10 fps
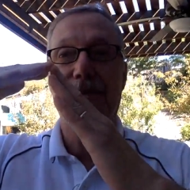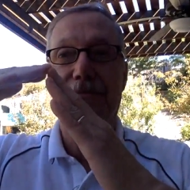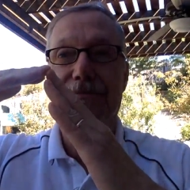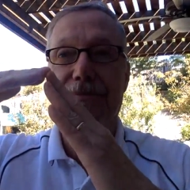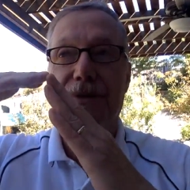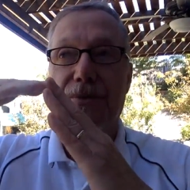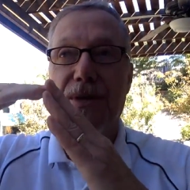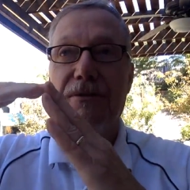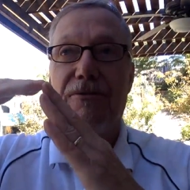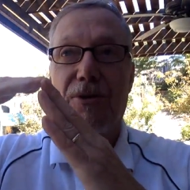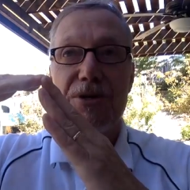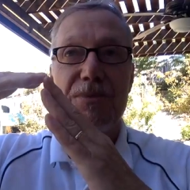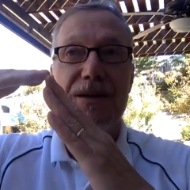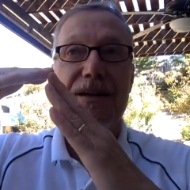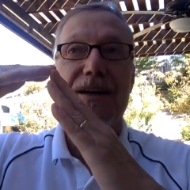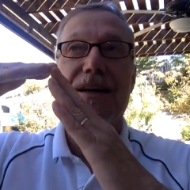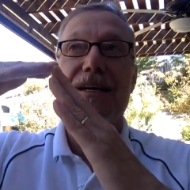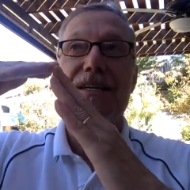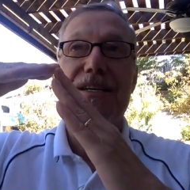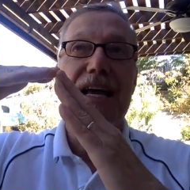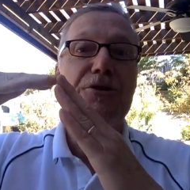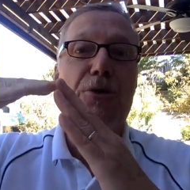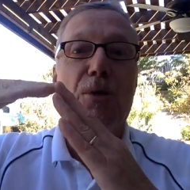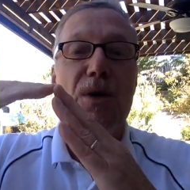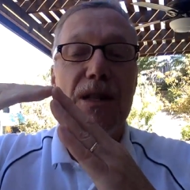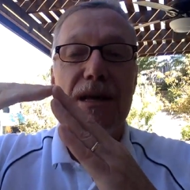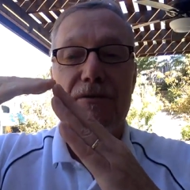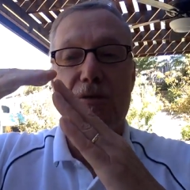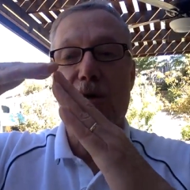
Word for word: the the reinforcement schedule will have